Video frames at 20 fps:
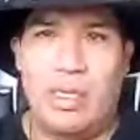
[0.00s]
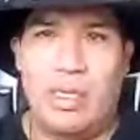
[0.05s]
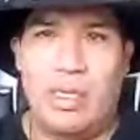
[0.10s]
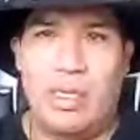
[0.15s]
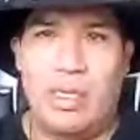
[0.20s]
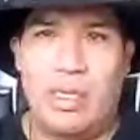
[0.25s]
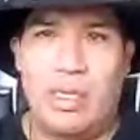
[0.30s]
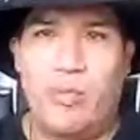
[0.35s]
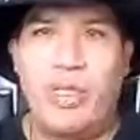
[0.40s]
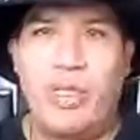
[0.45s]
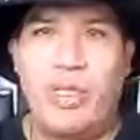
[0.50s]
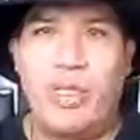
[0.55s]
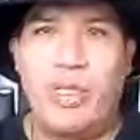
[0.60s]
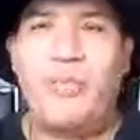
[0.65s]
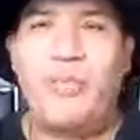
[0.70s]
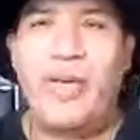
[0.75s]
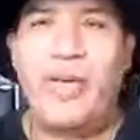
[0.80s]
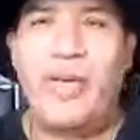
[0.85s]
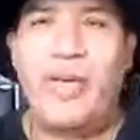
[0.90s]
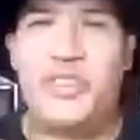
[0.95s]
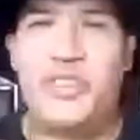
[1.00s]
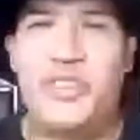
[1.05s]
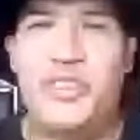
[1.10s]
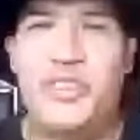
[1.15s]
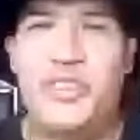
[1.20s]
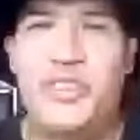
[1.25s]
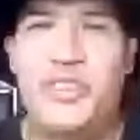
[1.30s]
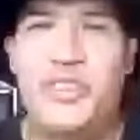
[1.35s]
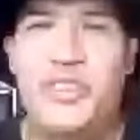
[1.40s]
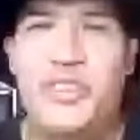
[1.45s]
we talked about this just the
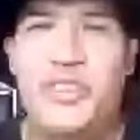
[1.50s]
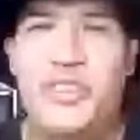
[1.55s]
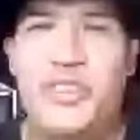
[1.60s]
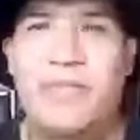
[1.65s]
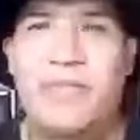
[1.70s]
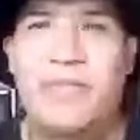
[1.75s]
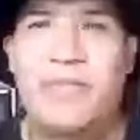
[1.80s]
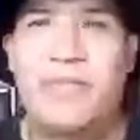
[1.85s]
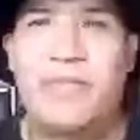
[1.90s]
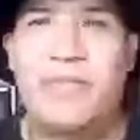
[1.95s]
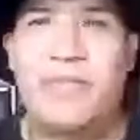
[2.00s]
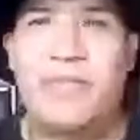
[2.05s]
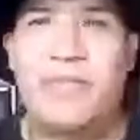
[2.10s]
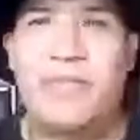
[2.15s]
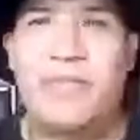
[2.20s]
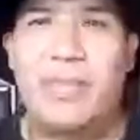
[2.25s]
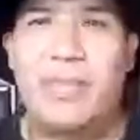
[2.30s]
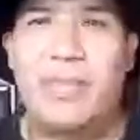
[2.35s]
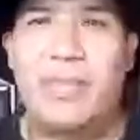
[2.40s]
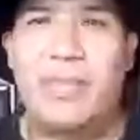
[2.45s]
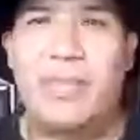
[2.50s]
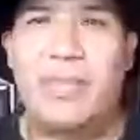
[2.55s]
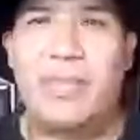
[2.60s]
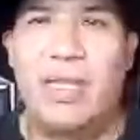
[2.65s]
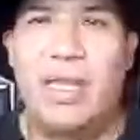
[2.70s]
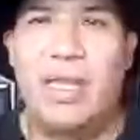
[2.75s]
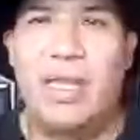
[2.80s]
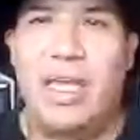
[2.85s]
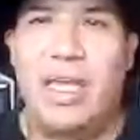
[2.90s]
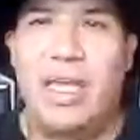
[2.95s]
other night.
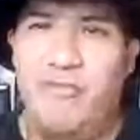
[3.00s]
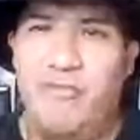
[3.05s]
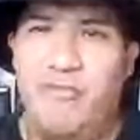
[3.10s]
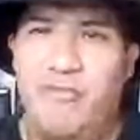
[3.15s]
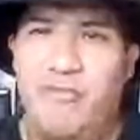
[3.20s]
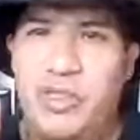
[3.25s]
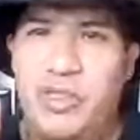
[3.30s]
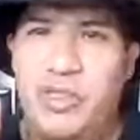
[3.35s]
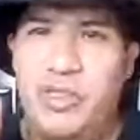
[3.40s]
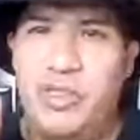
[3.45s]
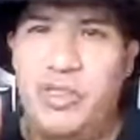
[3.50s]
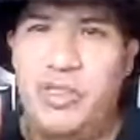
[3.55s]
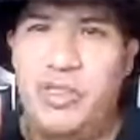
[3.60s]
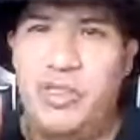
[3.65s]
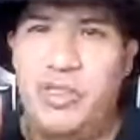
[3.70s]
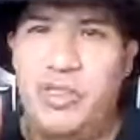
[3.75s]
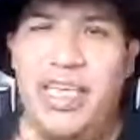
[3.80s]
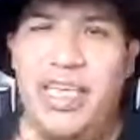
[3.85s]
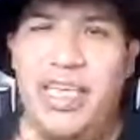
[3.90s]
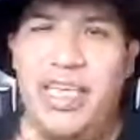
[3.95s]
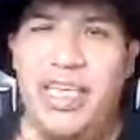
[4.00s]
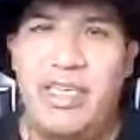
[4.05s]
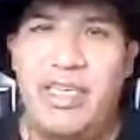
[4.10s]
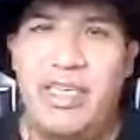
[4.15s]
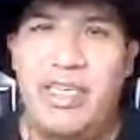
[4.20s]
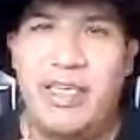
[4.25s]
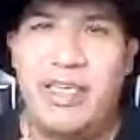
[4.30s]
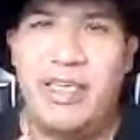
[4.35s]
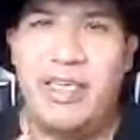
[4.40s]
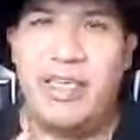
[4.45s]
If you see
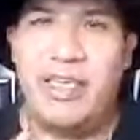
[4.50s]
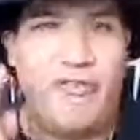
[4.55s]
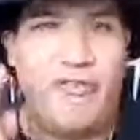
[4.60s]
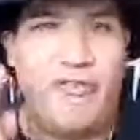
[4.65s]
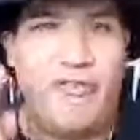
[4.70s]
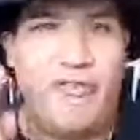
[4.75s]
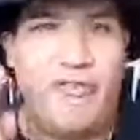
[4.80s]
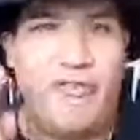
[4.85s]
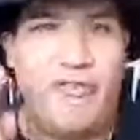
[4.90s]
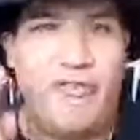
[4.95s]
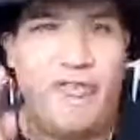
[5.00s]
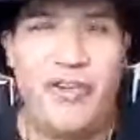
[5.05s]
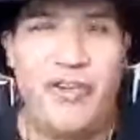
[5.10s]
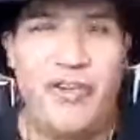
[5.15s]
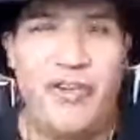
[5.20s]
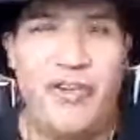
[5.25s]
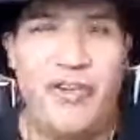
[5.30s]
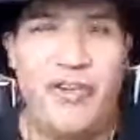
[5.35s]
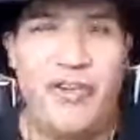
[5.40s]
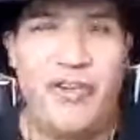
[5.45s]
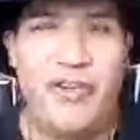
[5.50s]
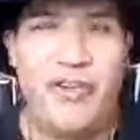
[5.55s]
a 40-foot